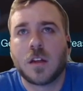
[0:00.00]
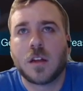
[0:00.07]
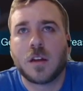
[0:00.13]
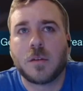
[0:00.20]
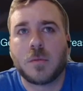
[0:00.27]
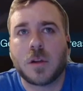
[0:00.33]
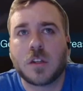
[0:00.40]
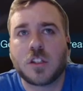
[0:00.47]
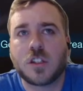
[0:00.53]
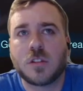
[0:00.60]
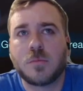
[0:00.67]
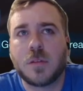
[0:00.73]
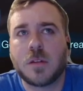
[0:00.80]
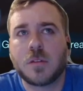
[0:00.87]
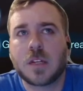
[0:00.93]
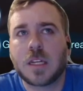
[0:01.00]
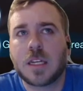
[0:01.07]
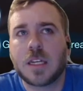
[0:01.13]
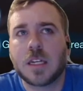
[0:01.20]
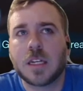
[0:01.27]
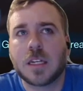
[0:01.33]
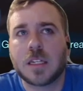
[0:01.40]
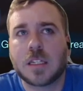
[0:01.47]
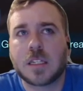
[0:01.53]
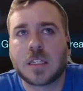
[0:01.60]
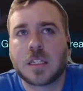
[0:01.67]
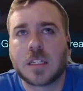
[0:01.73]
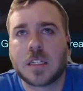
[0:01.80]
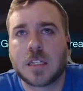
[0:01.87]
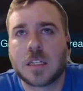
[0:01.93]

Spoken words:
But I should be able to get...